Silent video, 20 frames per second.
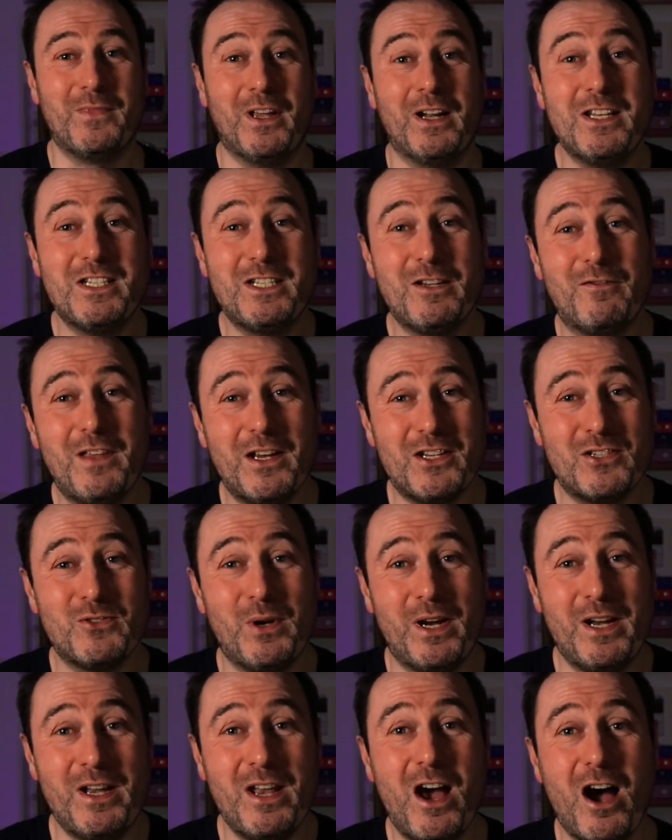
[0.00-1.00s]
And as if that's
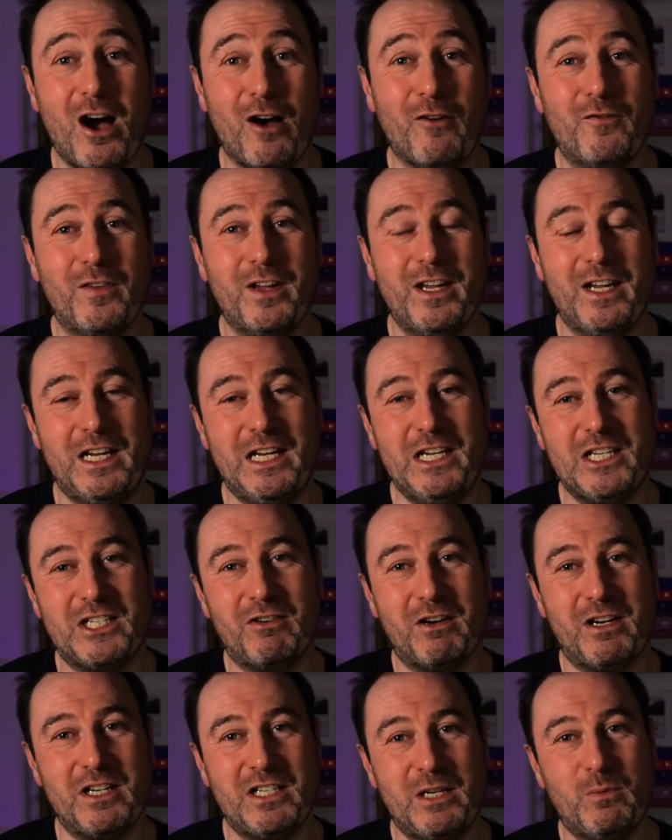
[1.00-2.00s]
not enough, he's
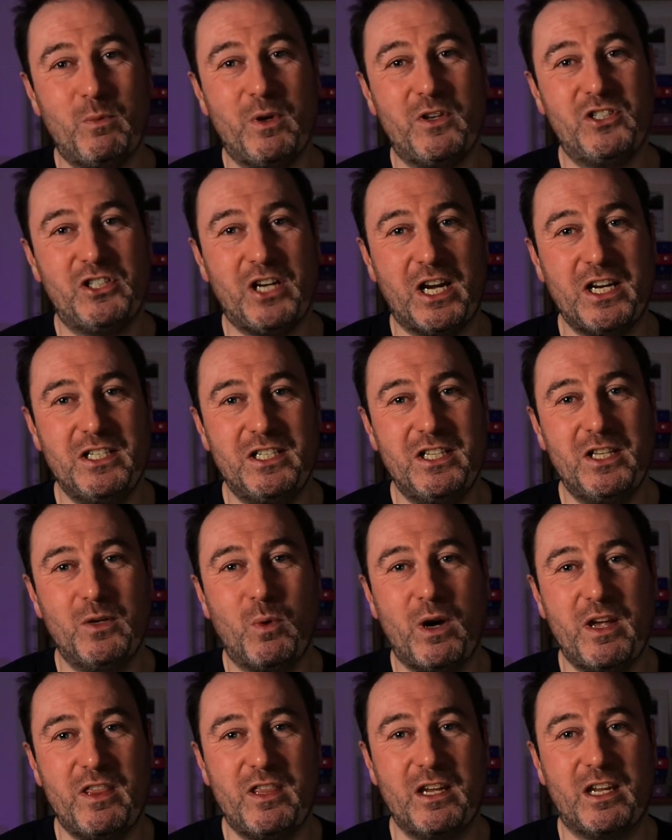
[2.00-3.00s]
credited with changing the
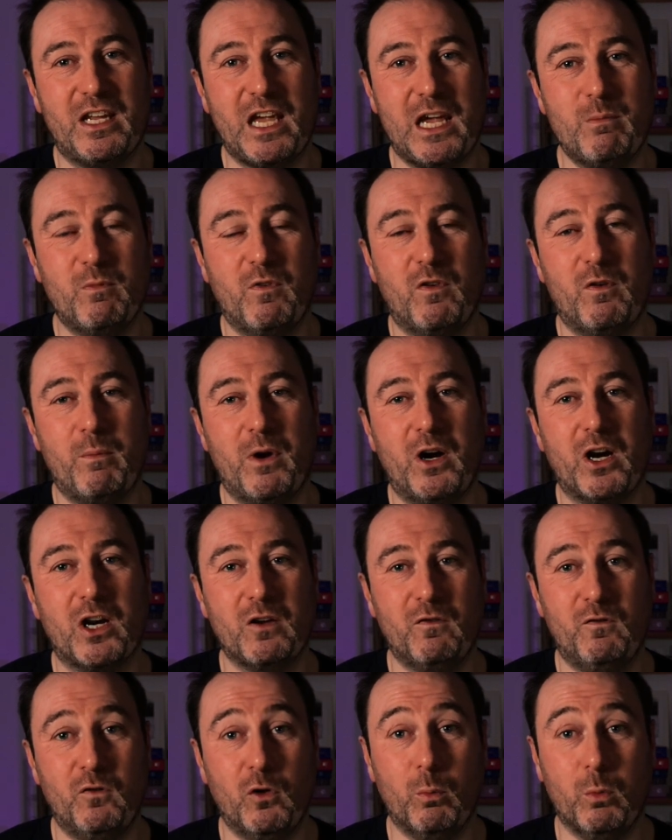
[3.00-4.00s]
way the game of
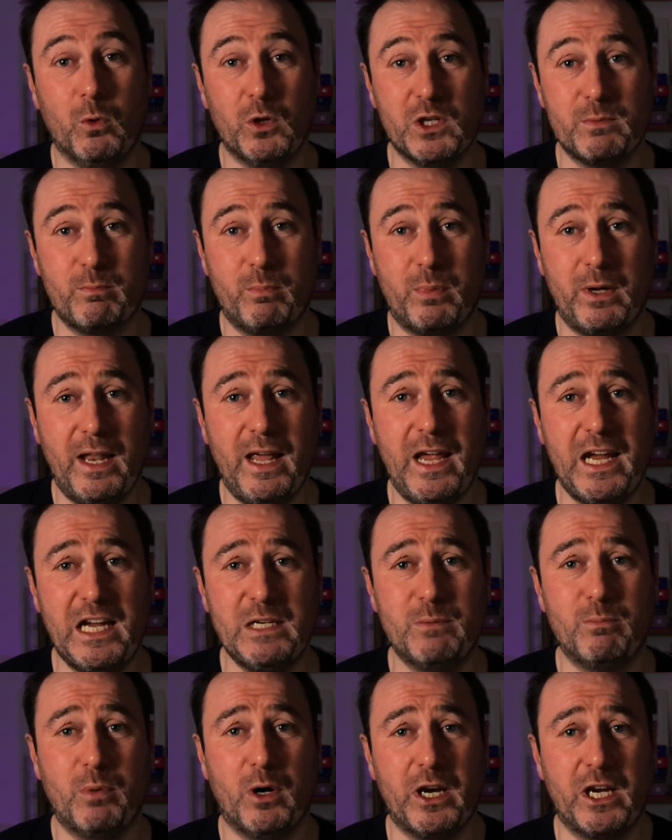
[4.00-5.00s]
American football is
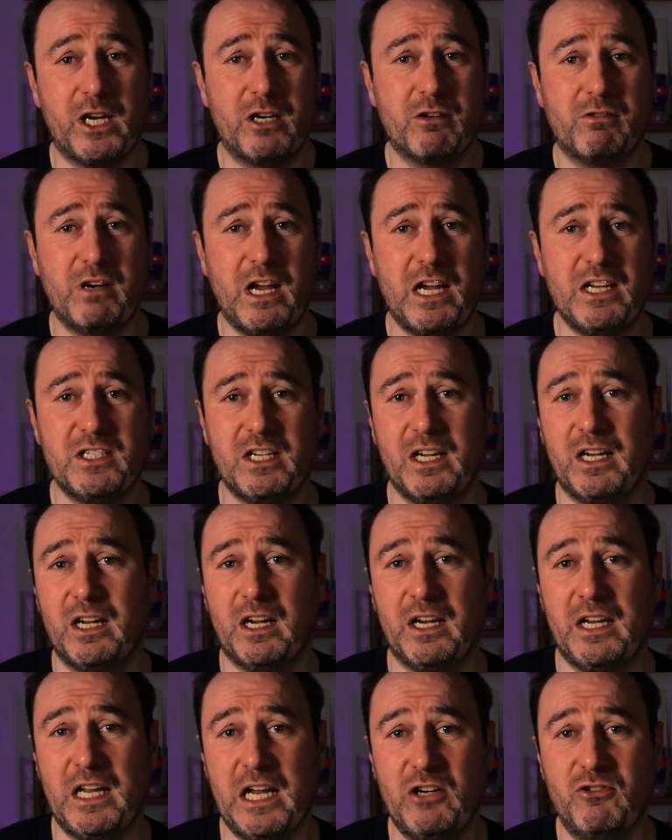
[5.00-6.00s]
played by creating
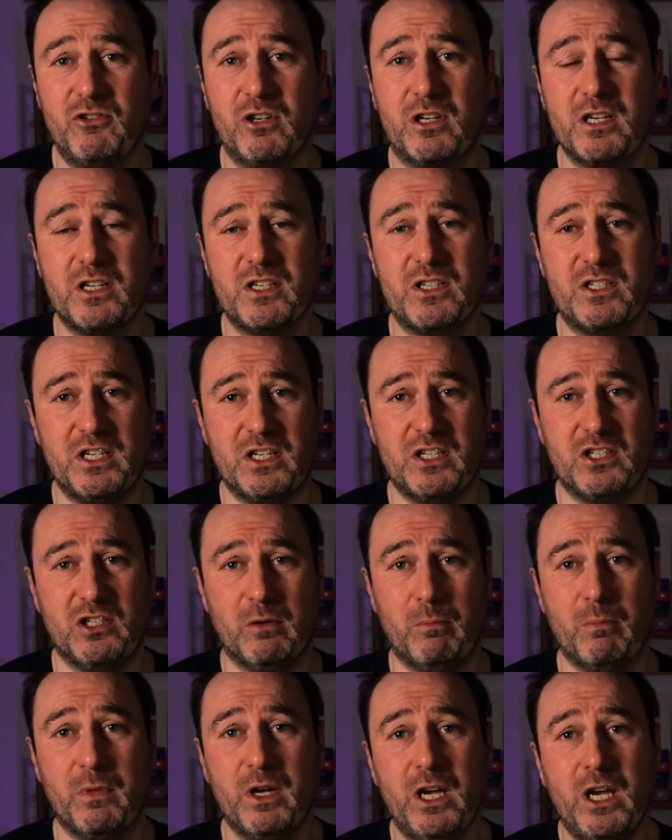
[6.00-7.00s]
an intricate
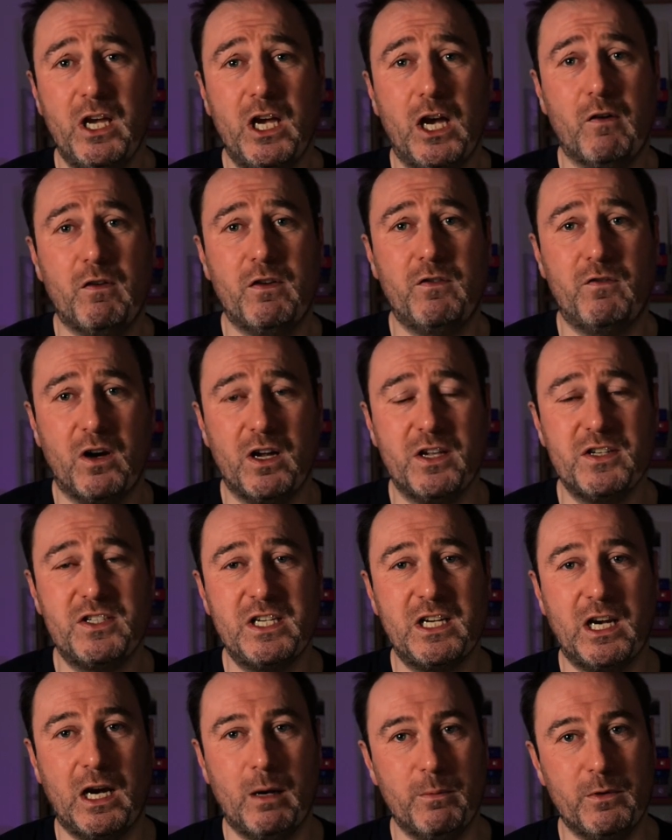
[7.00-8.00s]
system of
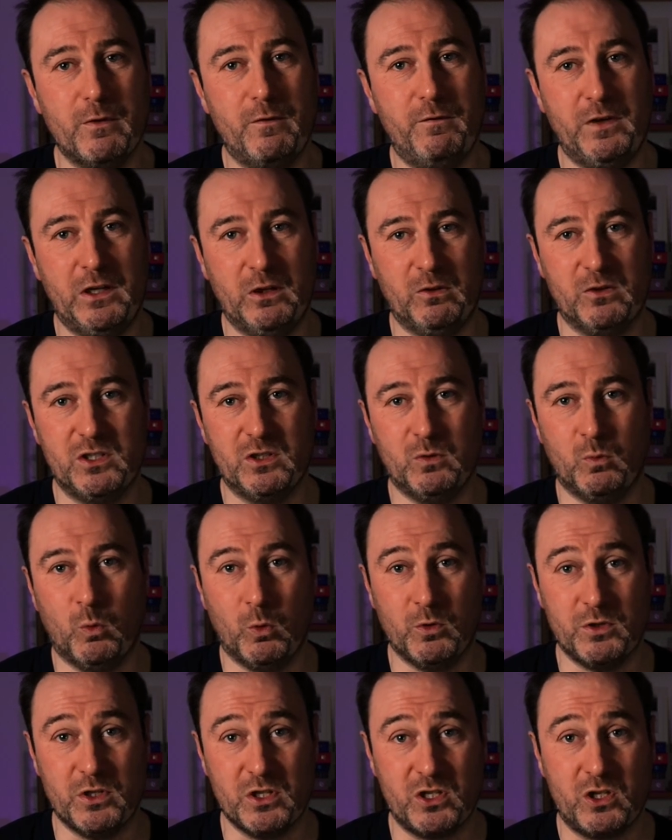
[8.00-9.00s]
advancing up the field
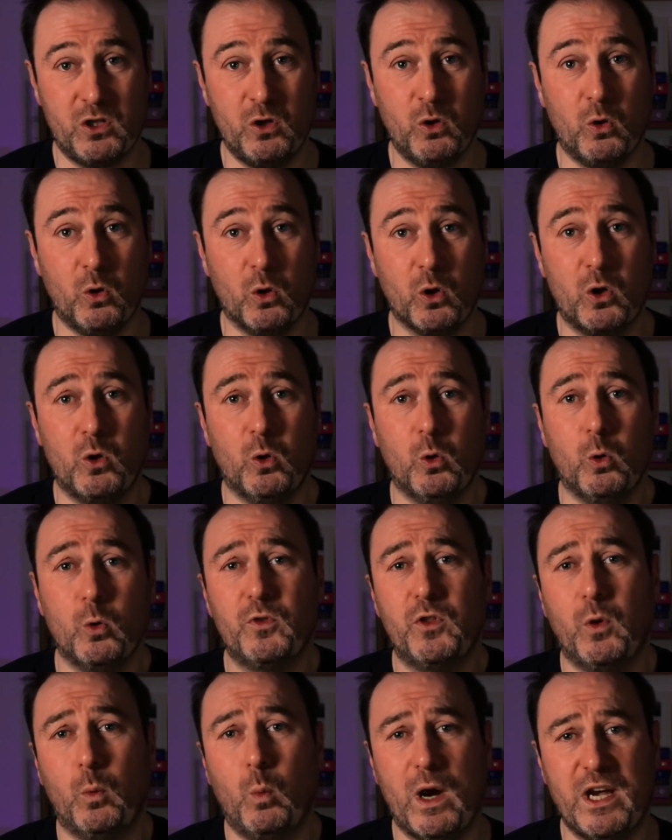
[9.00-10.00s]
towards a score
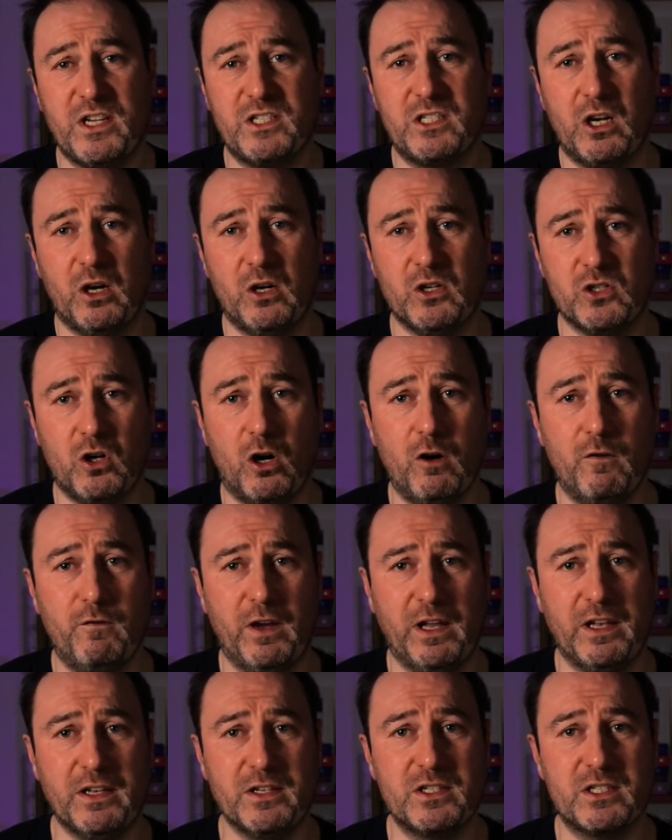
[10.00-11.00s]
called the West Coast
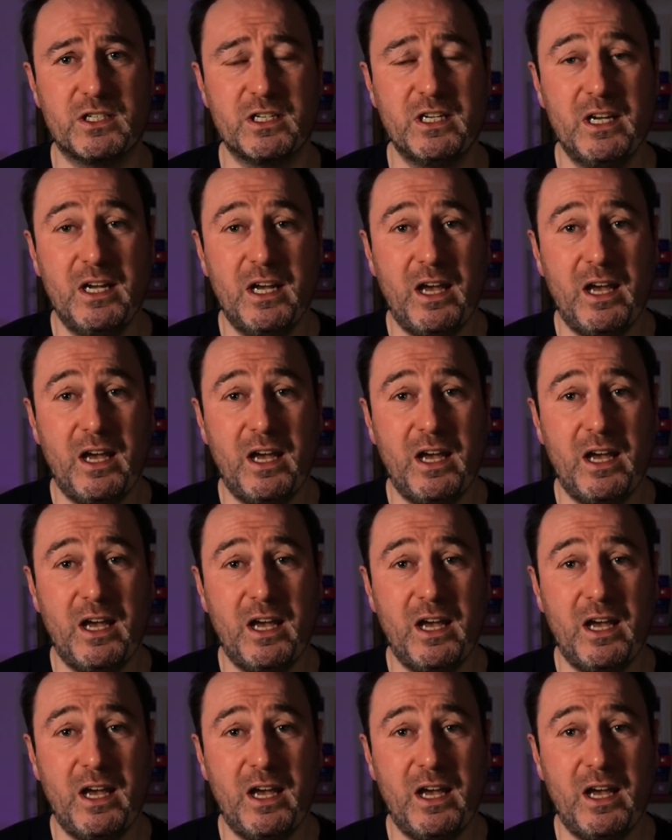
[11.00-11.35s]
Offense.